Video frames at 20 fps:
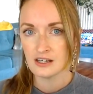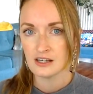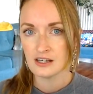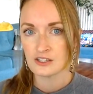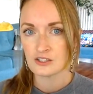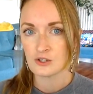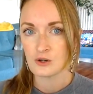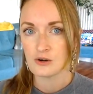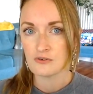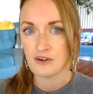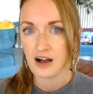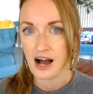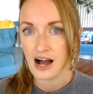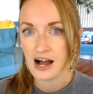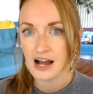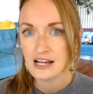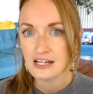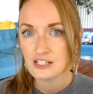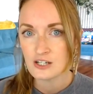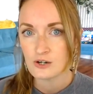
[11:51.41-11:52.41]
So if
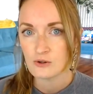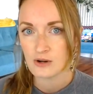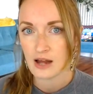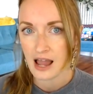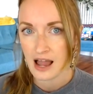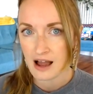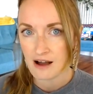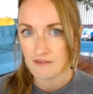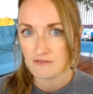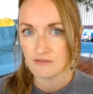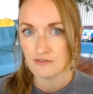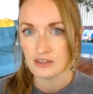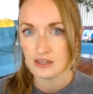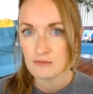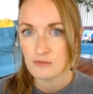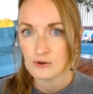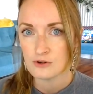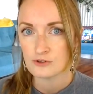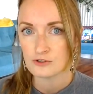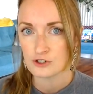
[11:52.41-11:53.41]
I don't have the
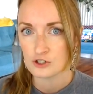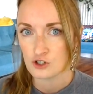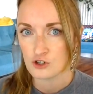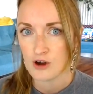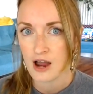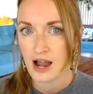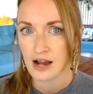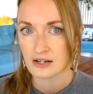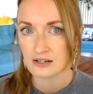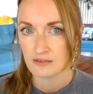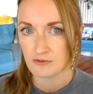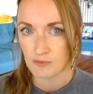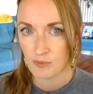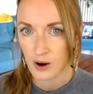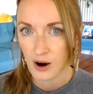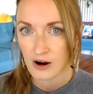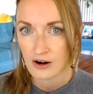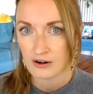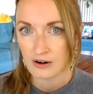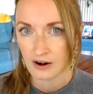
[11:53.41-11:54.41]
most attractive
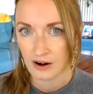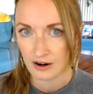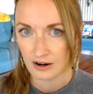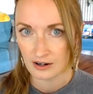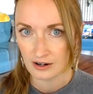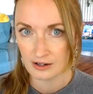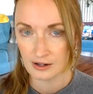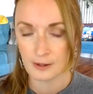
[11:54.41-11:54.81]
partner,